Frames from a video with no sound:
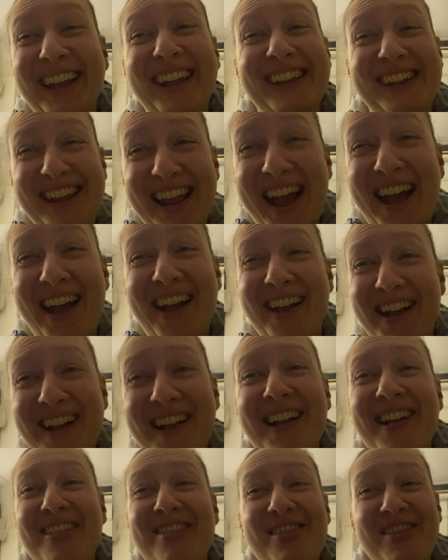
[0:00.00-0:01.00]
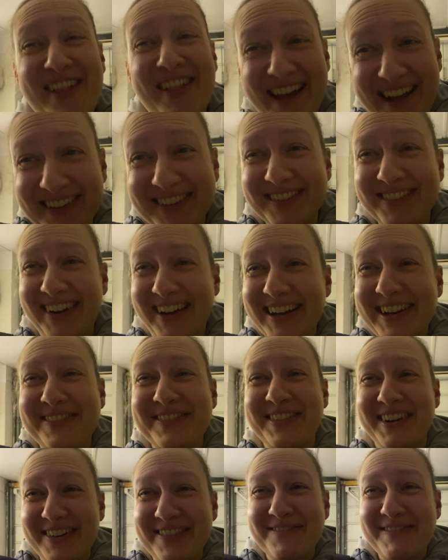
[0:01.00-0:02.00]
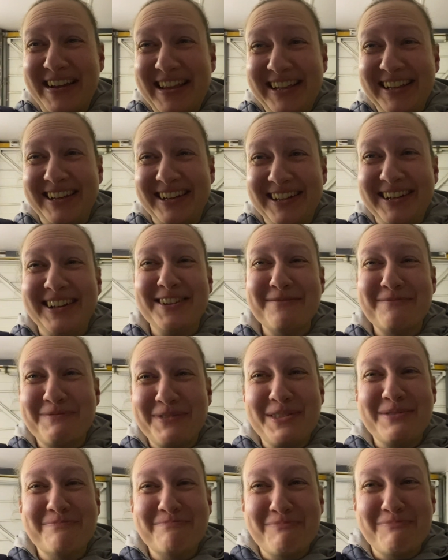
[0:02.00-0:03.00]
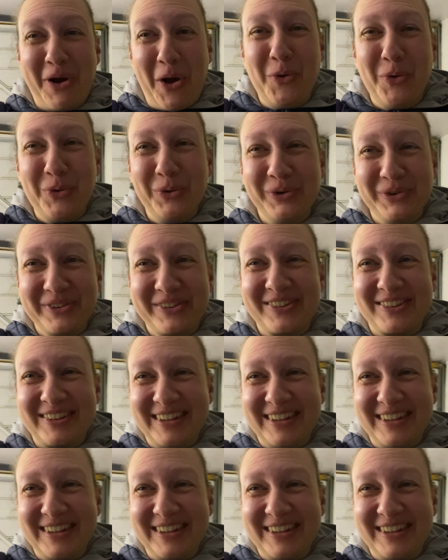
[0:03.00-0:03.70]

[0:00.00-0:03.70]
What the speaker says: Yeah, that's why I'm not making them with moulds.